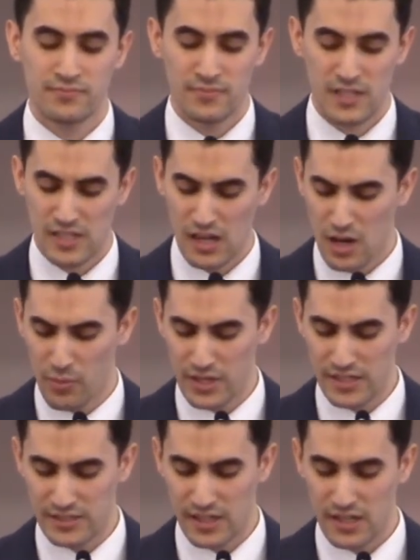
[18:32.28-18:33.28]
Is that not what
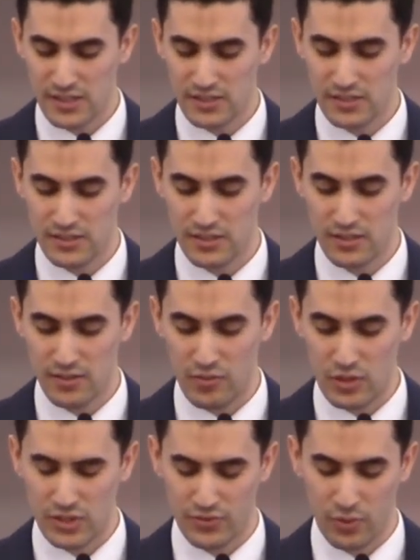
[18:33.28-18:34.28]
he says in
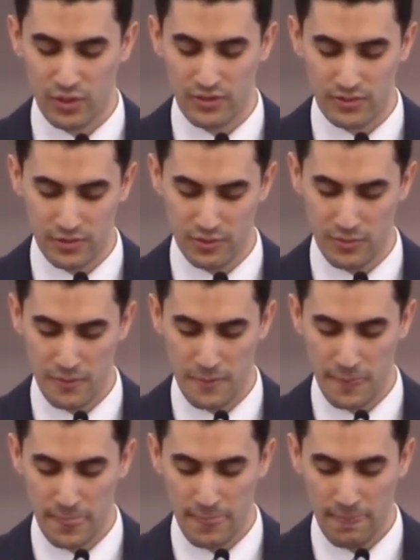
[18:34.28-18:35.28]
verse 42?
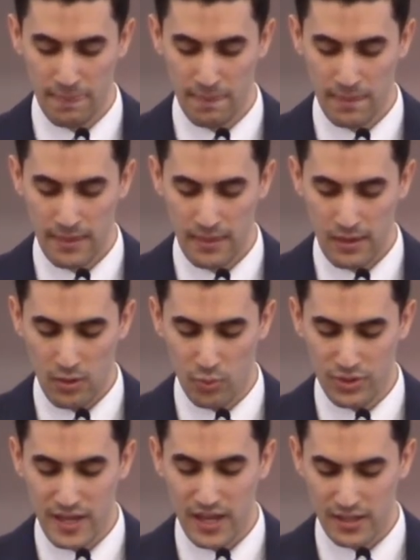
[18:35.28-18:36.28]

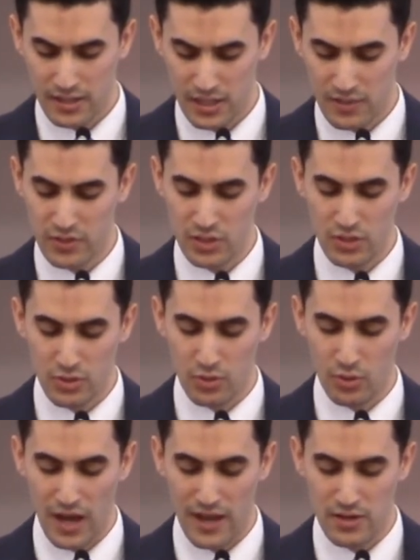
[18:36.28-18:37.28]
Would that even
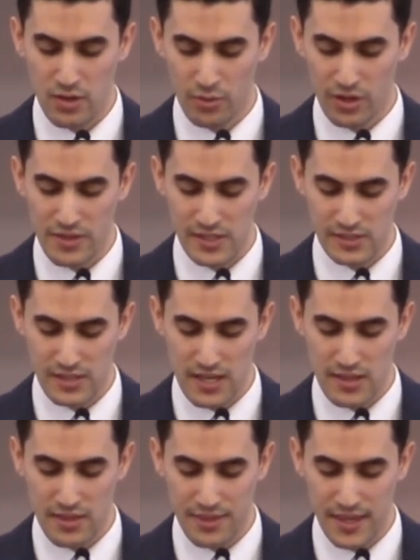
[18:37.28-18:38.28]
you had known on this day
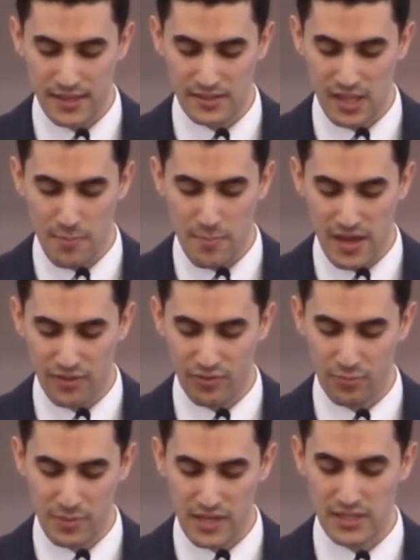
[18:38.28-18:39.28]
the things that make
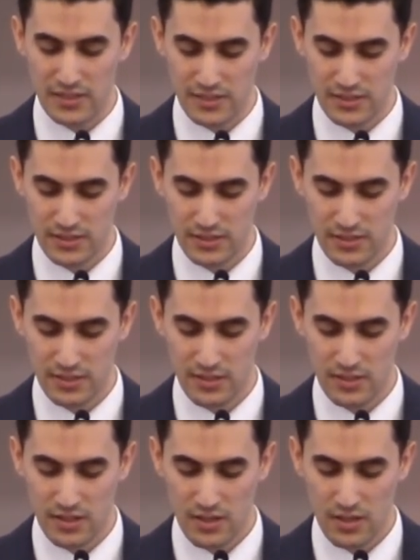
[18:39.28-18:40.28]
for peace
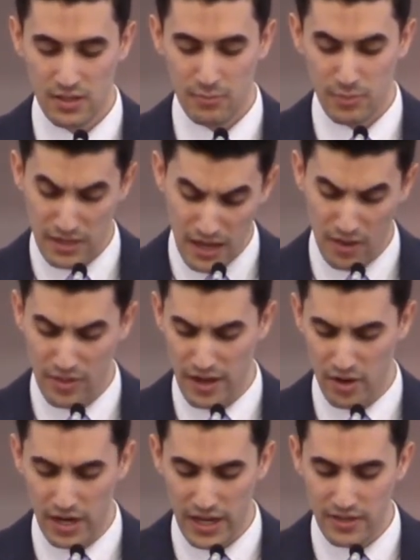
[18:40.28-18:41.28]
but now they
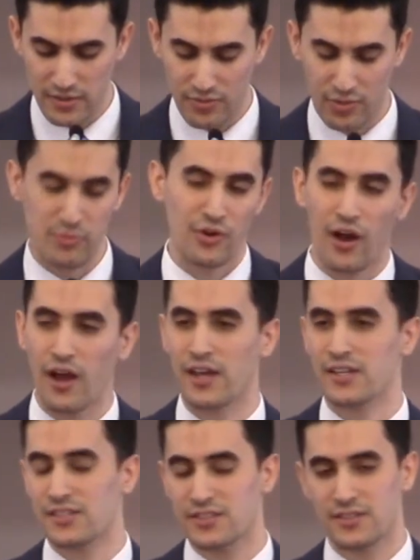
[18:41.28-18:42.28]
are hidden from your
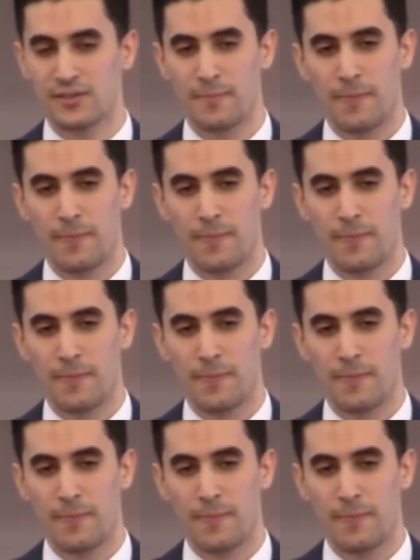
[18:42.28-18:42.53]
eyes.